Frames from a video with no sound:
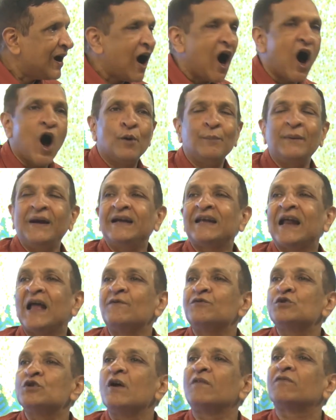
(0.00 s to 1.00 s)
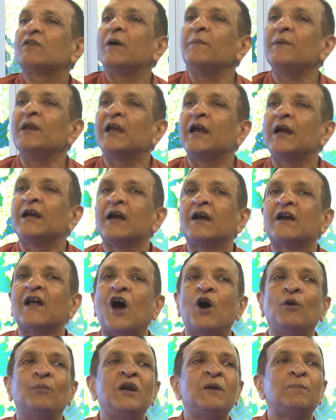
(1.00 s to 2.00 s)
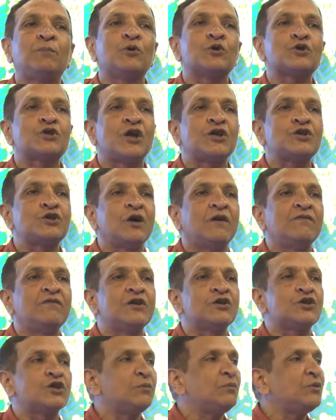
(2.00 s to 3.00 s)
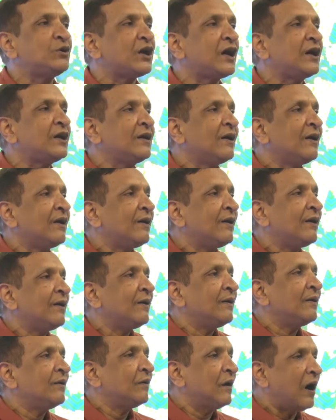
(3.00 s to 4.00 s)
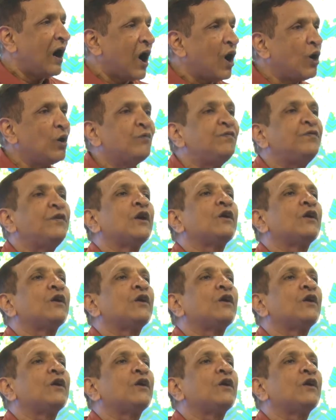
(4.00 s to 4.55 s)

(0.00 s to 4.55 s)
how many times you have communicated, how many posters you have distributed, how